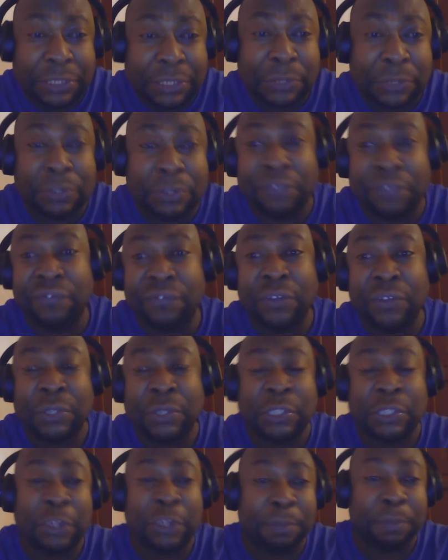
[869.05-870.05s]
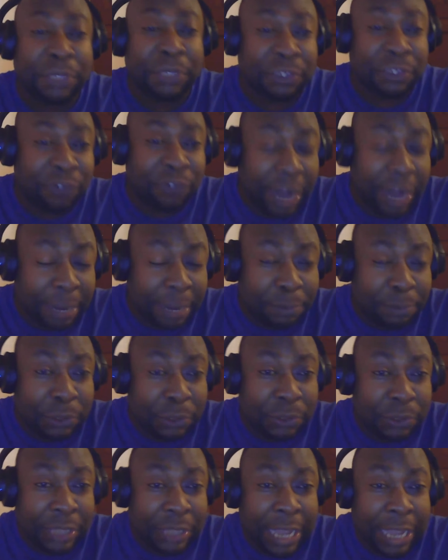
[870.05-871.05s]
So if you're subscribed
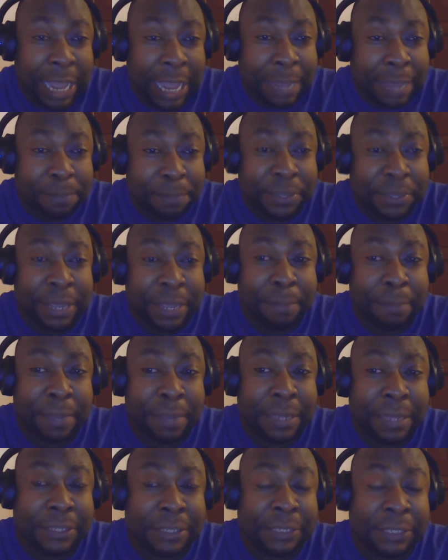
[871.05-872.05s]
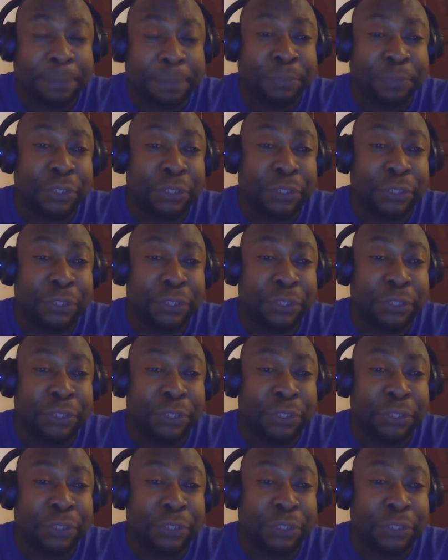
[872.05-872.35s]
to the IBMS,